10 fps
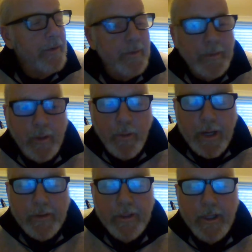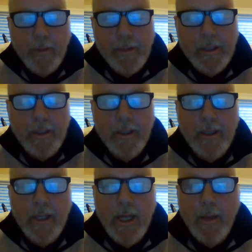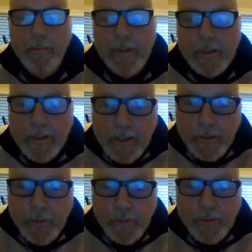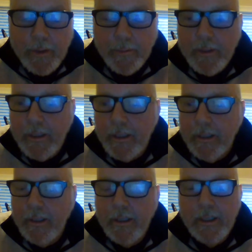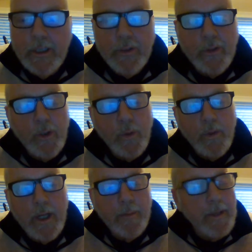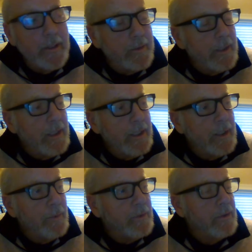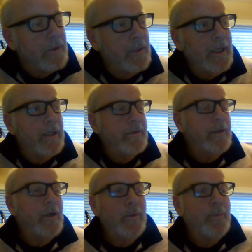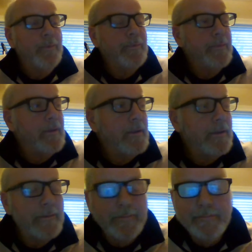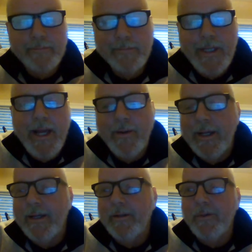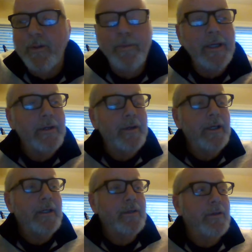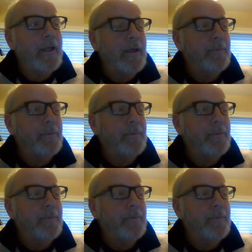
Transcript: there's some correction coming. But it's unto something. So I'm not saying that we should just take, you know, nowadays if you spank your kids, you're like,